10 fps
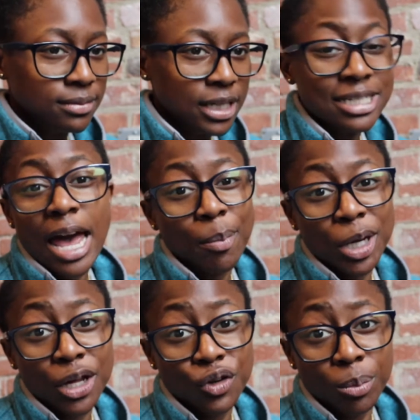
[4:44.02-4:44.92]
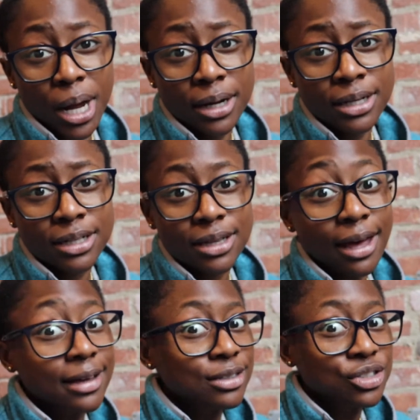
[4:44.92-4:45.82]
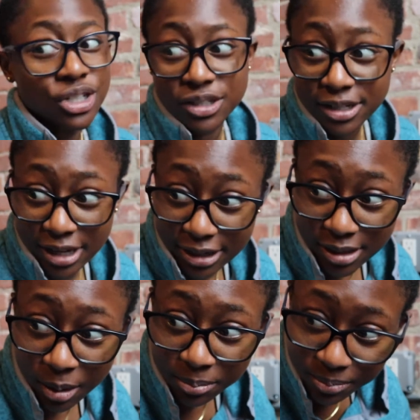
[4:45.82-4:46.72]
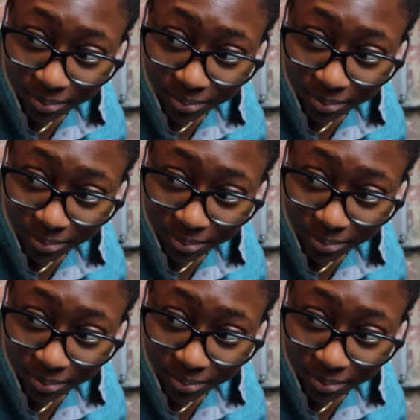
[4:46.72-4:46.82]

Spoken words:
is happening in your body, like just as a heads up.